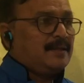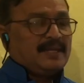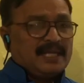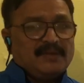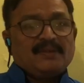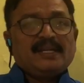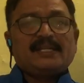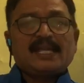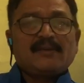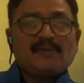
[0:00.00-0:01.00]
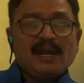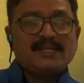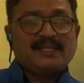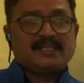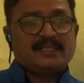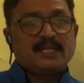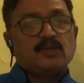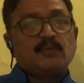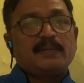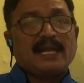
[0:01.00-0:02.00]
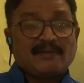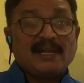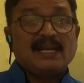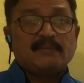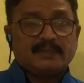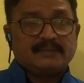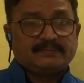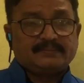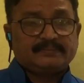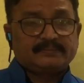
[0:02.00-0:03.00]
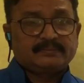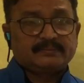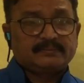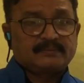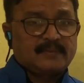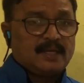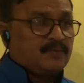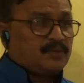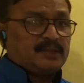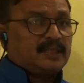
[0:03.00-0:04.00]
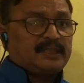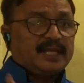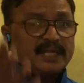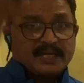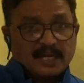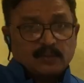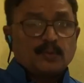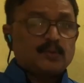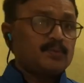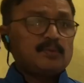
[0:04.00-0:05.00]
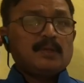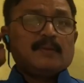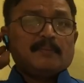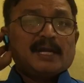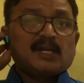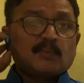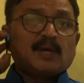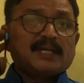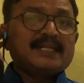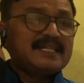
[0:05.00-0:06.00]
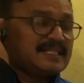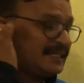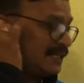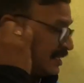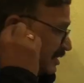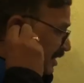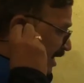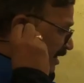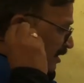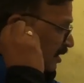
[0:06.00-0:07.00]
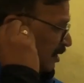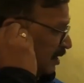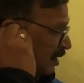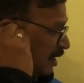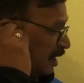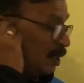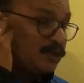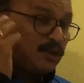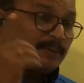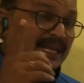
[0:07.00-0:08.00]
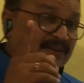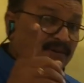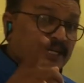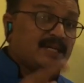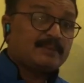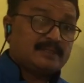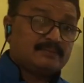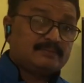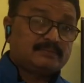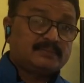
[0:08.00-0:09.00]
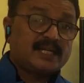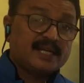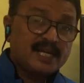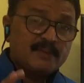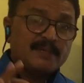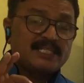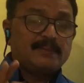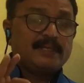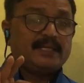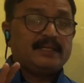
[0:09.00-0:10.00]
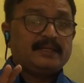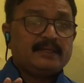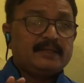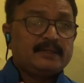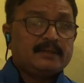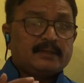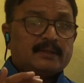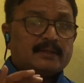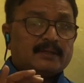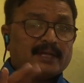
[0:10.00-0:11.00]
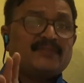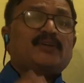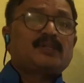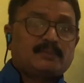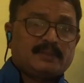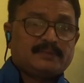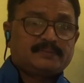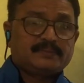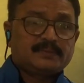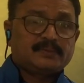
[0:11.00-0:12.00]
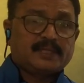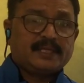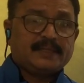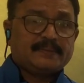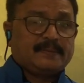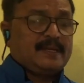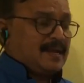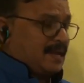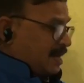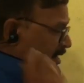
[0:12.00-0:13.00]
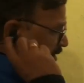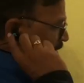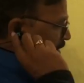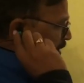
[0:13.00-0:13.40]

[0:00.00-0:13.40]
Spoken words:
Even in their villages, they should be available. For that, they need not go to metropolitan cities. Then it should be affordable. The rate must be affordable. Okay, and